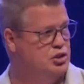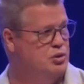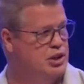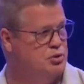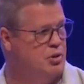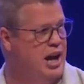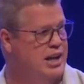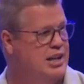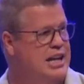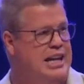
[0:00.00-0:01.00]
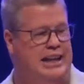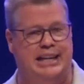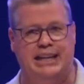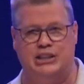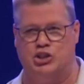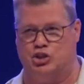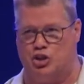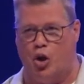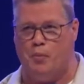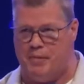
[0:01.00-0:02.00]
to his right gets
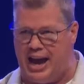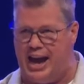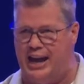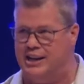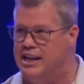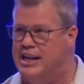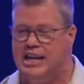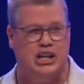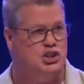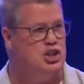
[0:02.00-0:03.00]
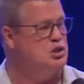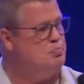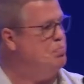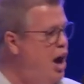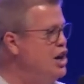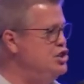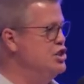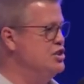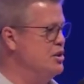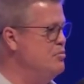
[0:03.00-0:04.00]
so mad, just
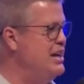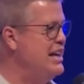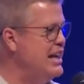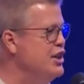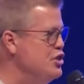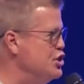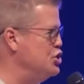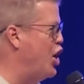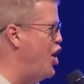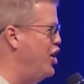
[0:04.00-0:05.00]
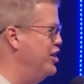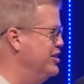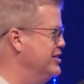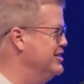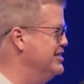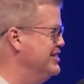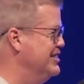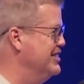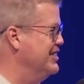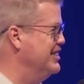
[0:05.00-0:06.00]
punches him in the jaw.
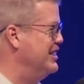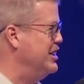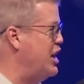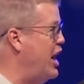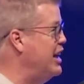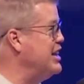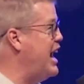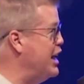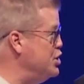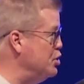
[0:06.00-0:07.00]
Now, had they had